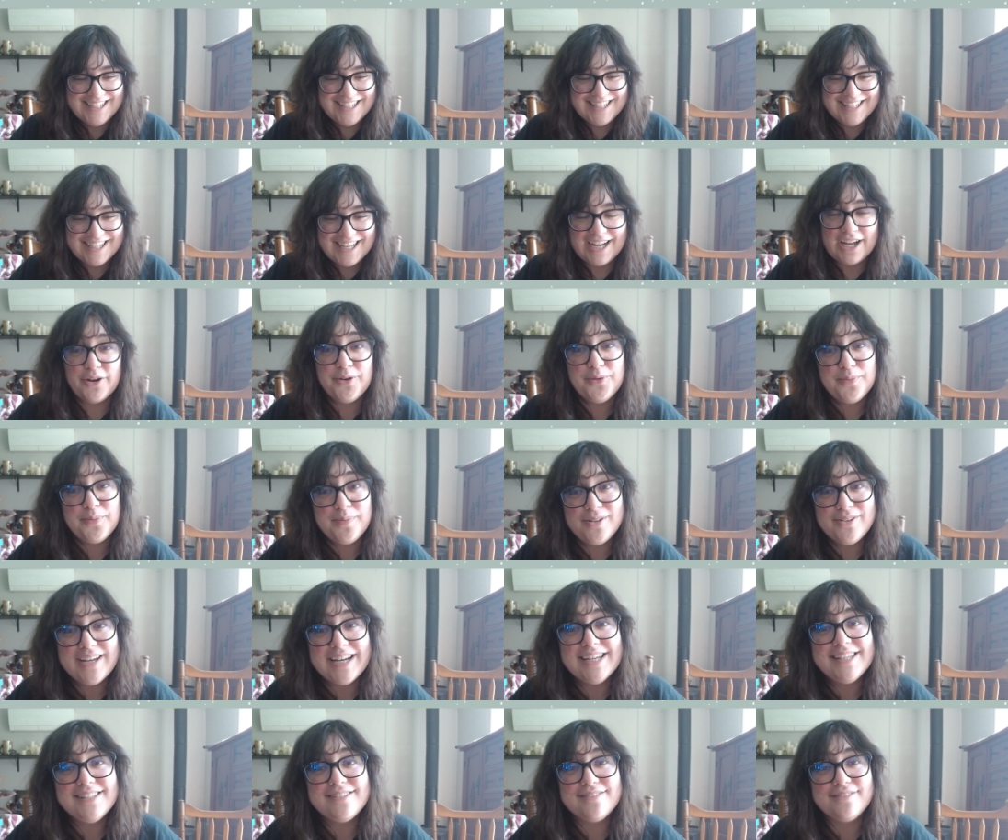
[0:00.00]
I hope you
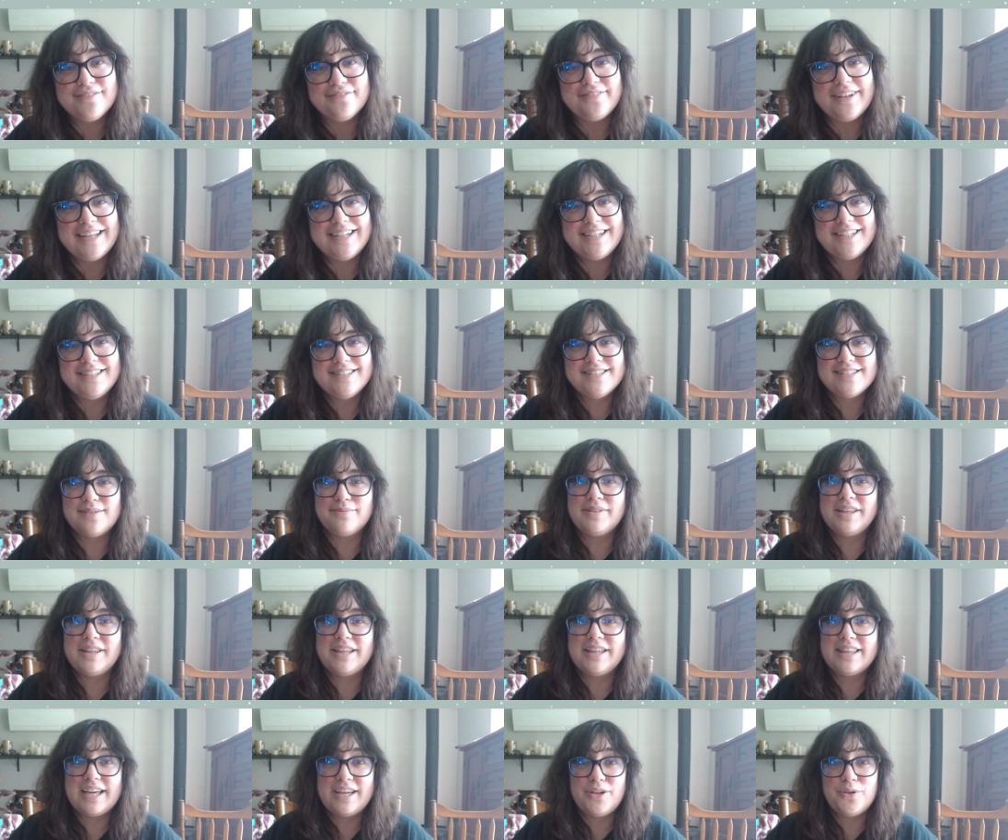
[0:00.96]
guys are finding
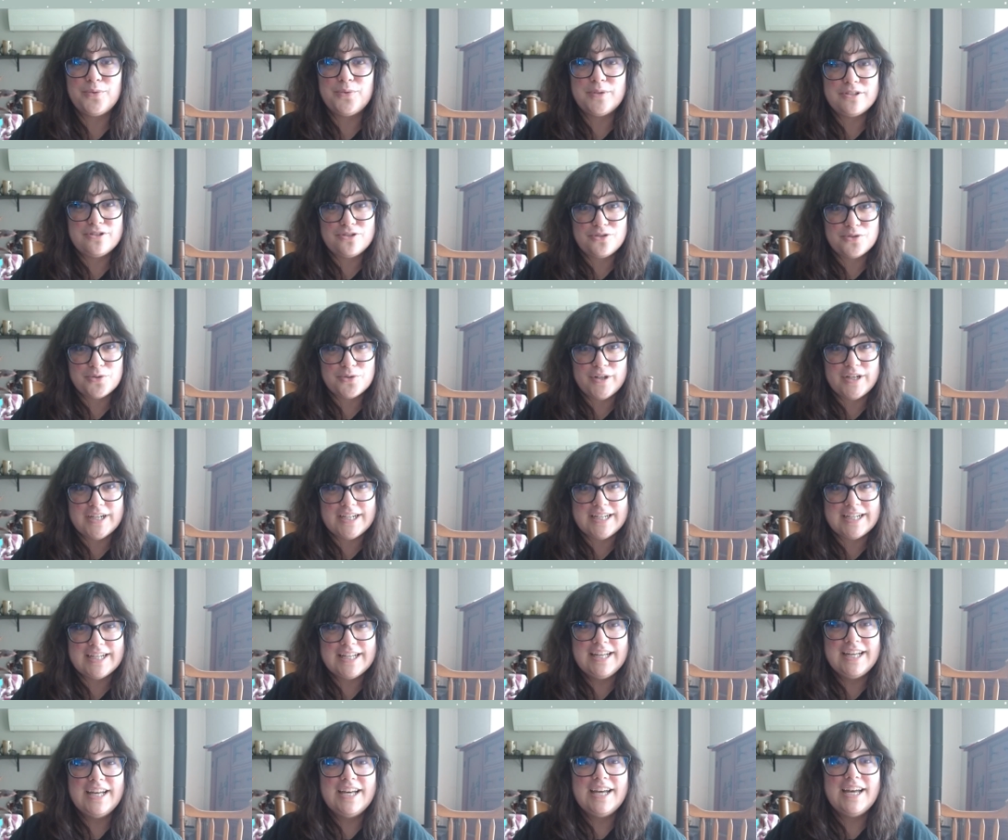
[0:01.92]
something that you enjoy
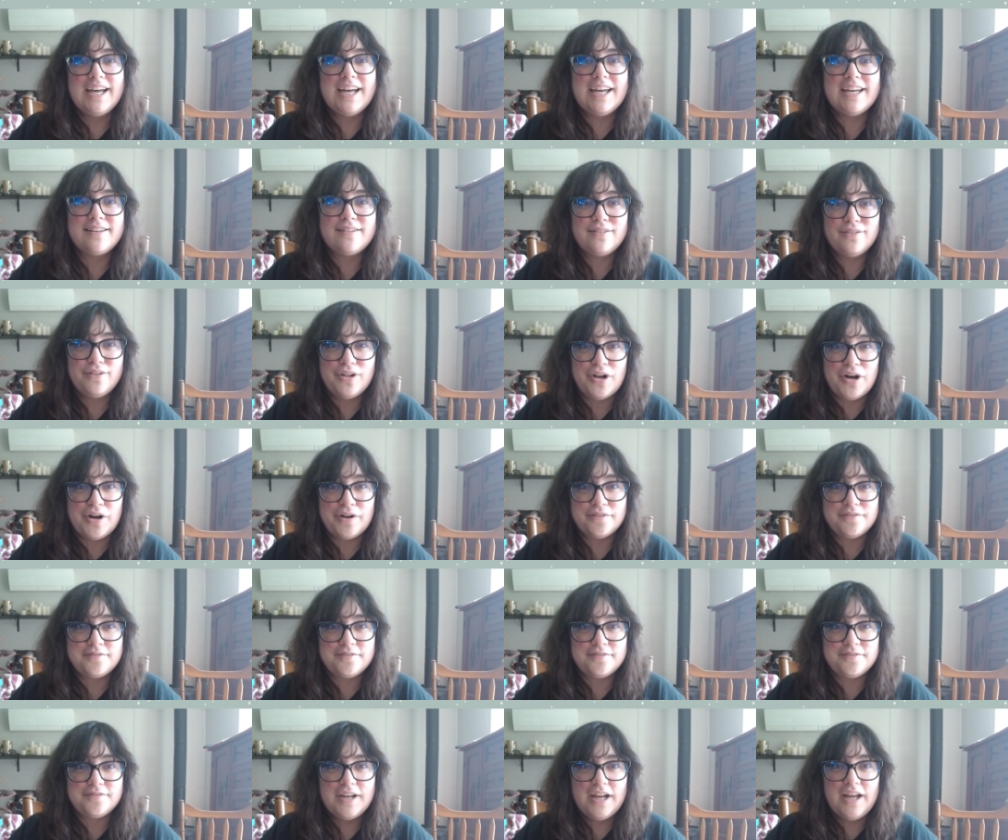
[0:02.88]
and
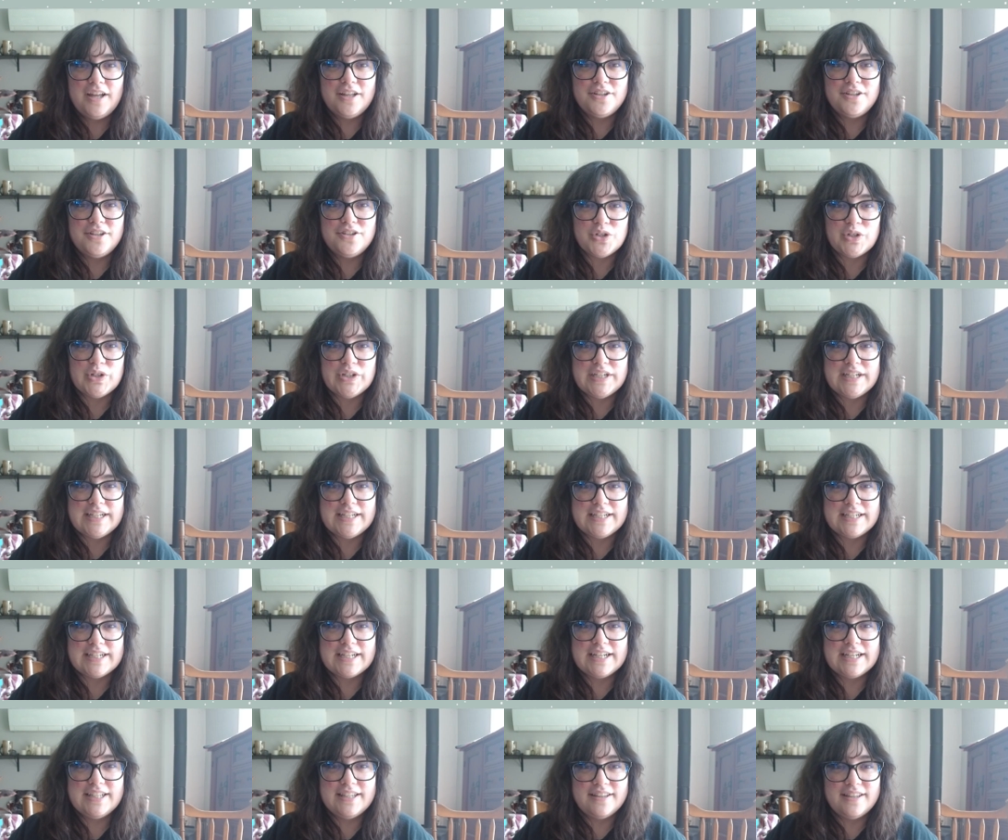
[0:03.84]
love
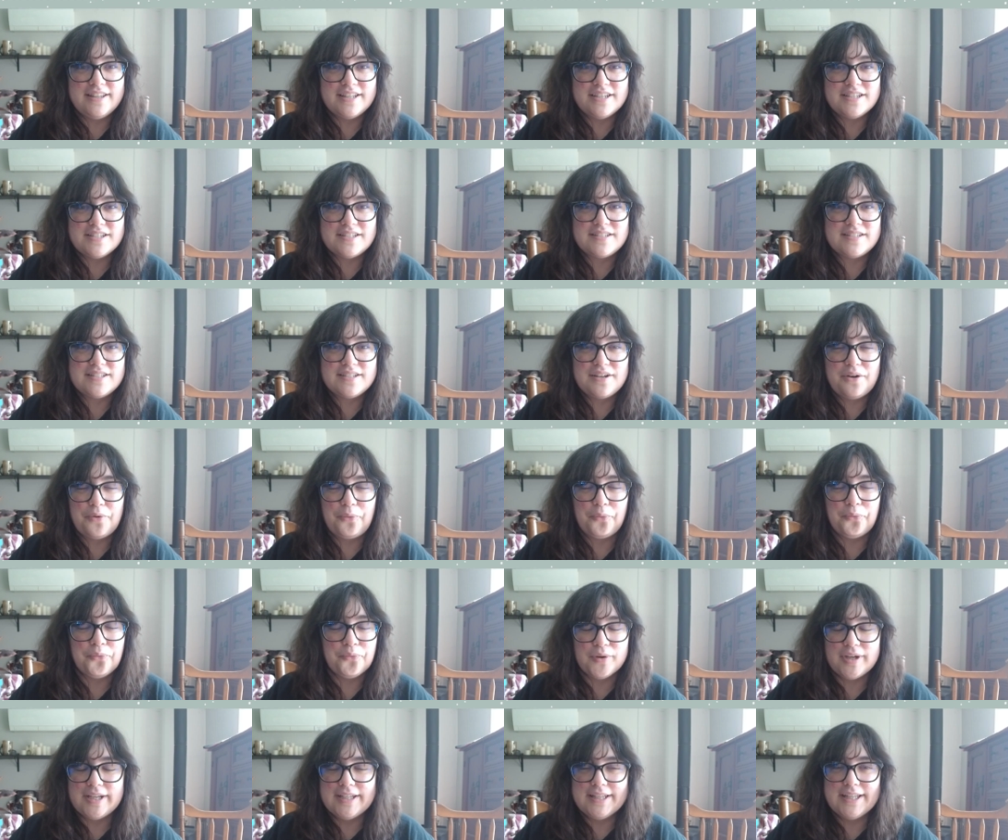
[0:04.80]
during this
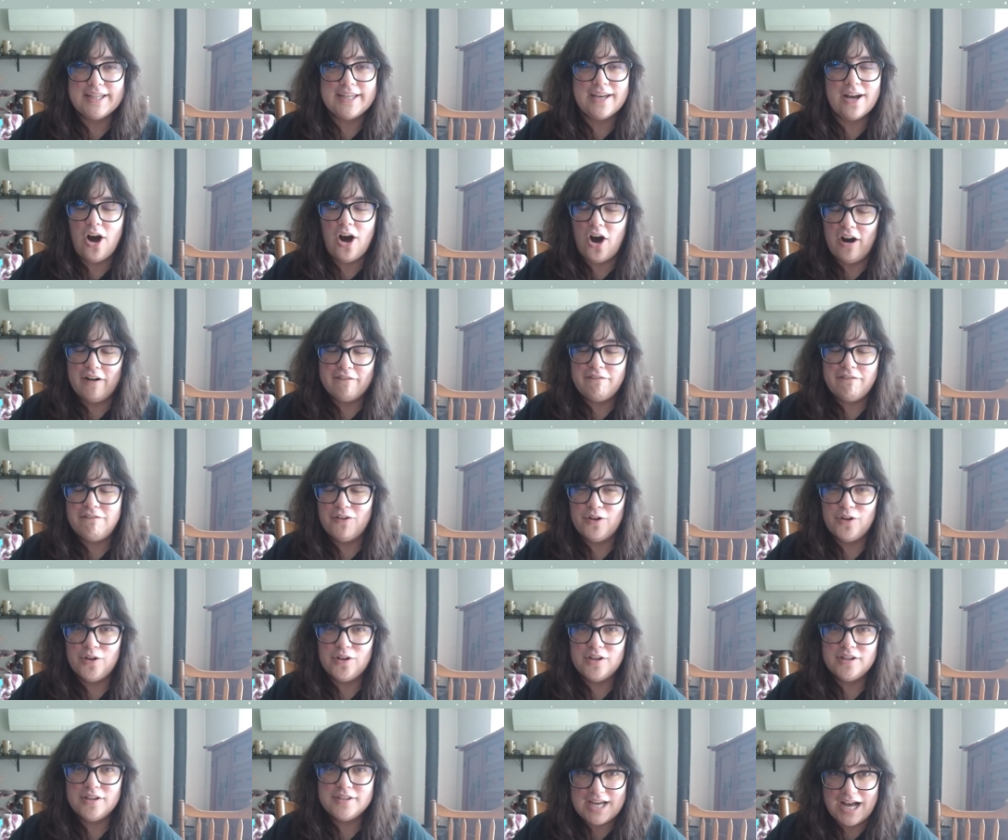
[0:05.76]
really
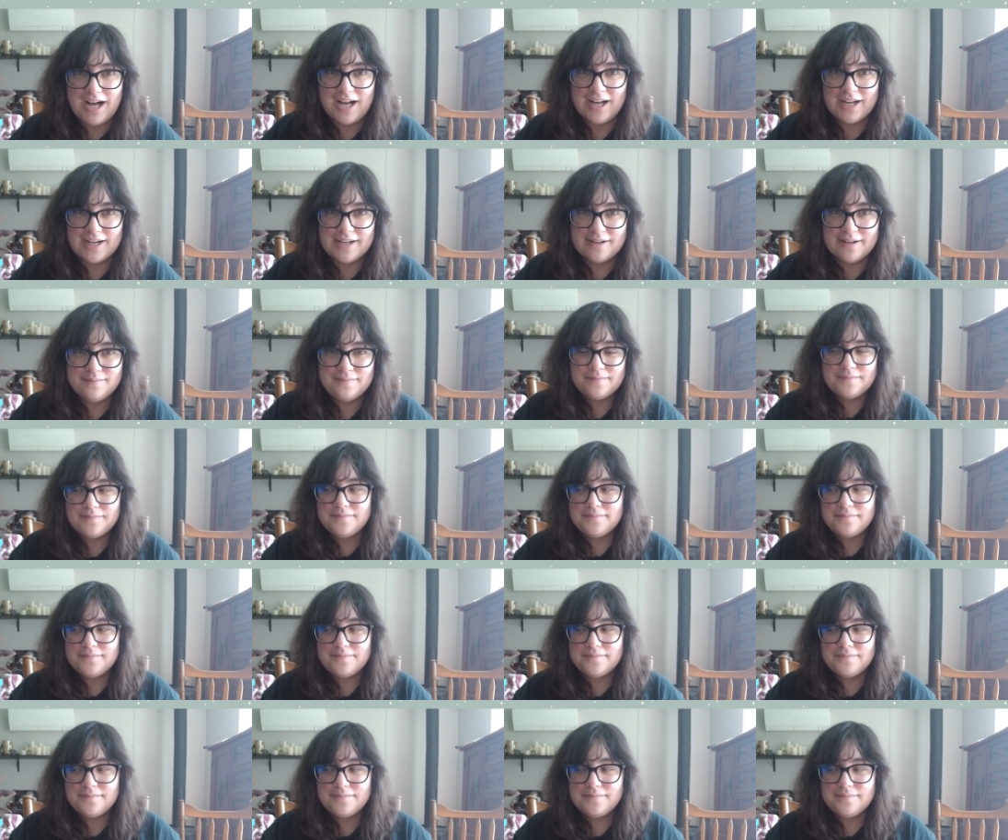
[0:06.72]
awful time.